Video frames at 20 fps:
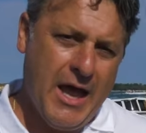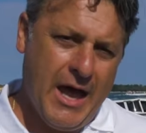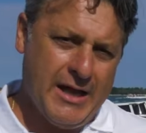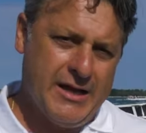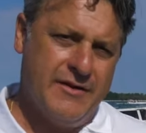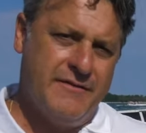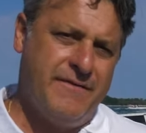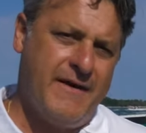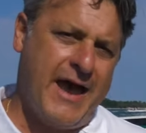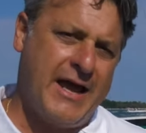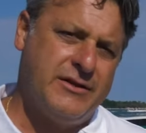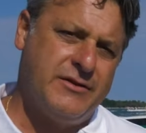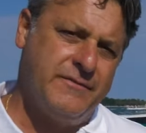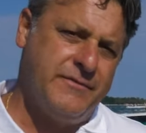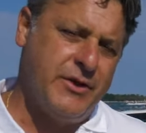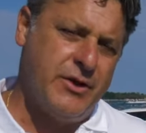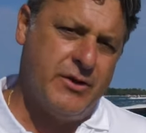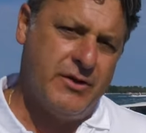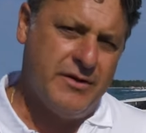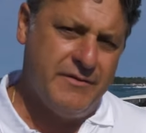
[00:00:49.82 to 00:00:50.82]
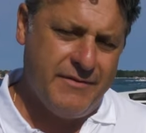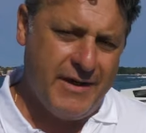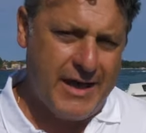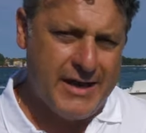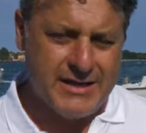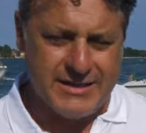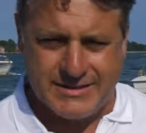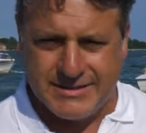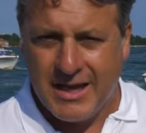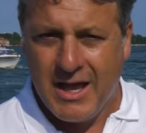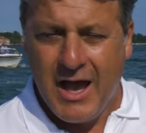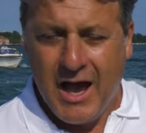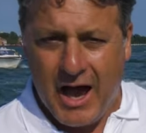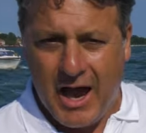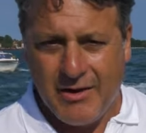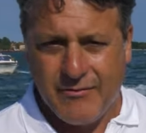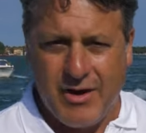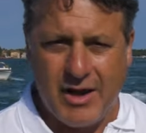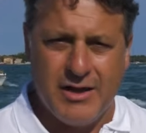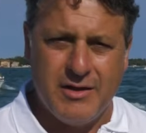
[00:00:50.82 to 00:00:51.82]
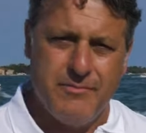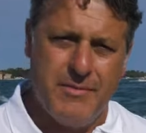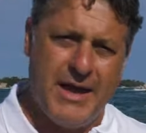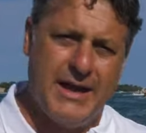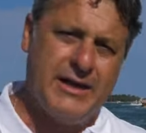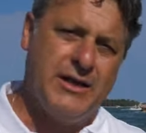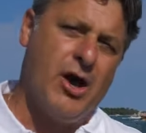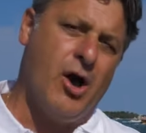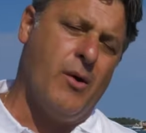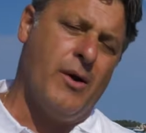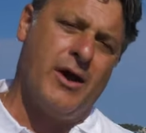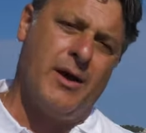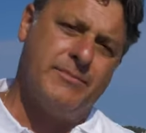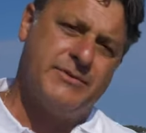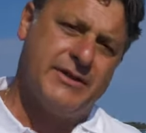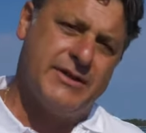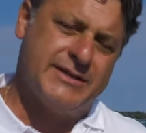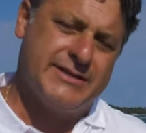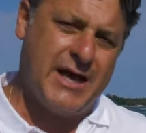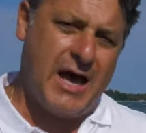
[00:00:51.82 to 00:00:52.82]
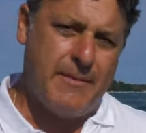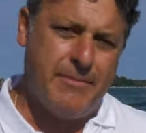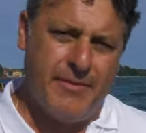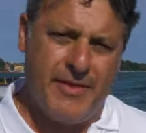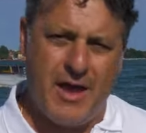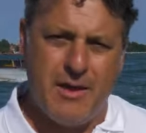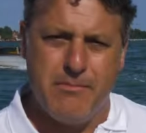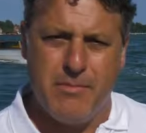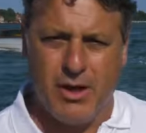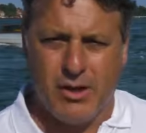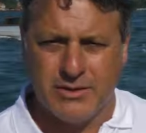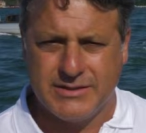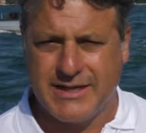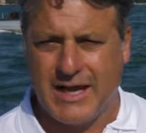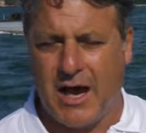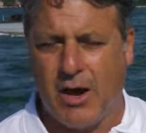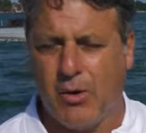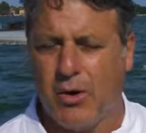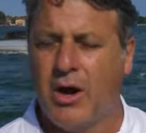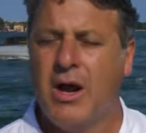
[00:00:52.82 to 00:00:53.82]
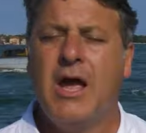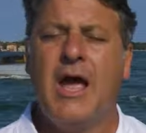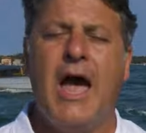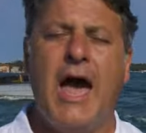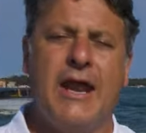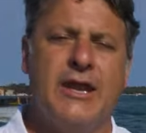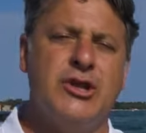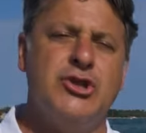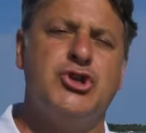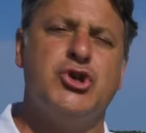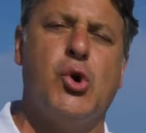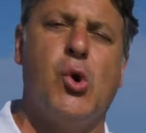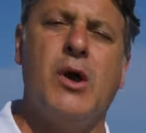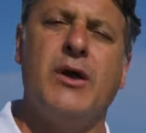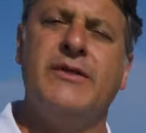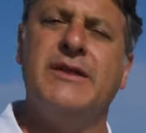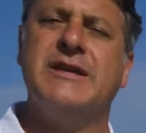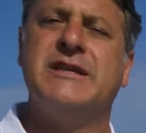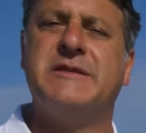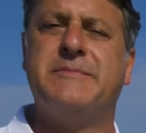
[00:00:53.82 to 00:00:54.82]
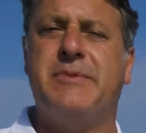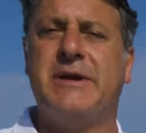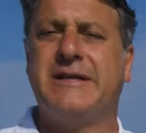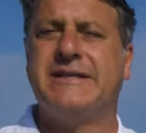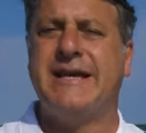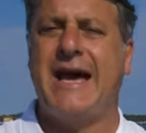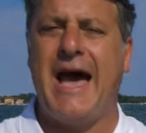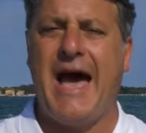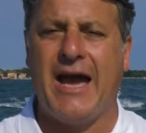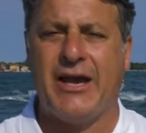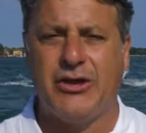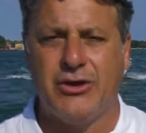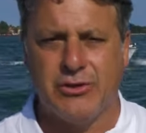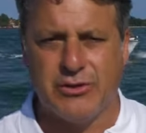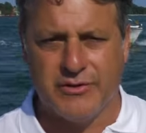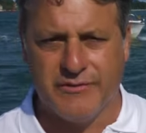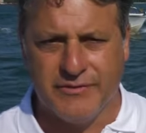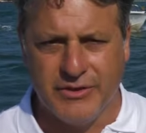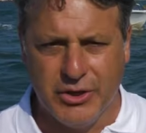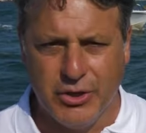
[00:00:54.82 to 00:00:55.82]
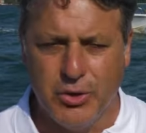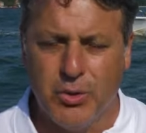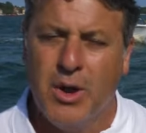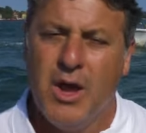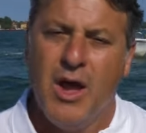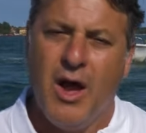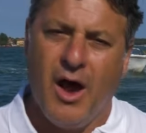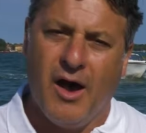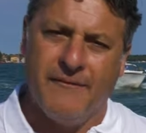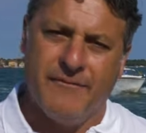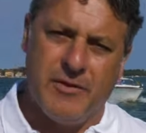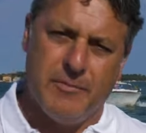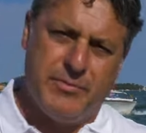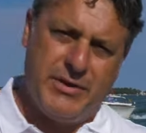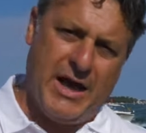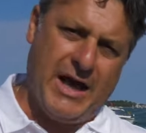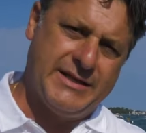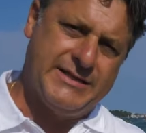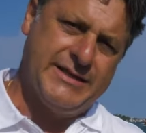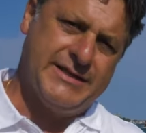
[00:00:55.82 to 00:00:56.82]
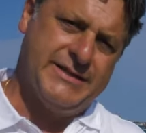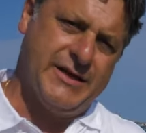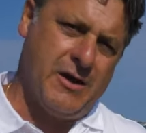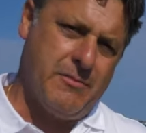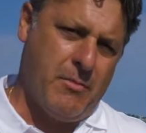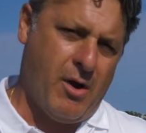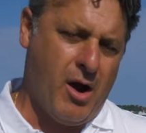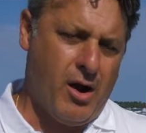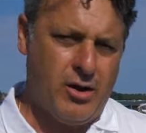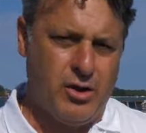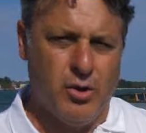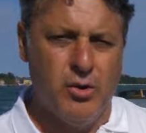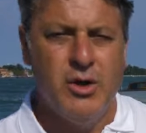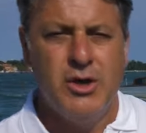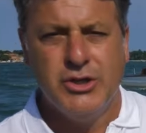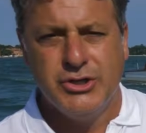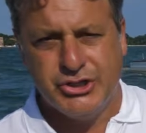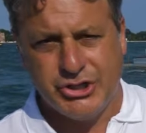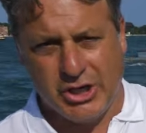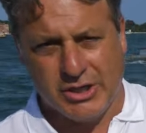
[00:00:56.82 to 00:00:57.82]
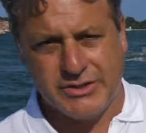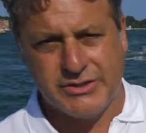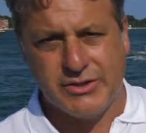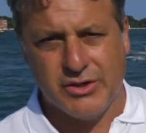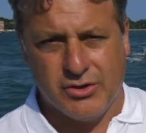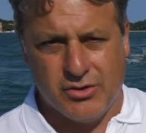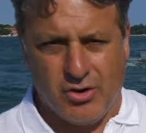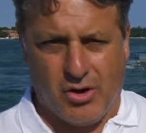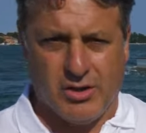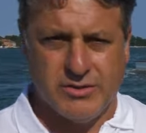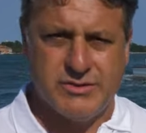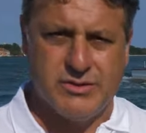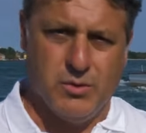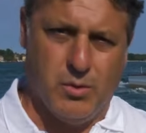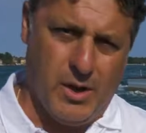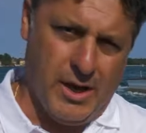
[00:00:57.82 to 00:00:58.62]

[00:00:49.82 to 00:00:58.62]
And in fact, if you're in Venice, I recommend going up to the top of that bell tower and enjoying the spectacular view of the Piazza San Marco just across the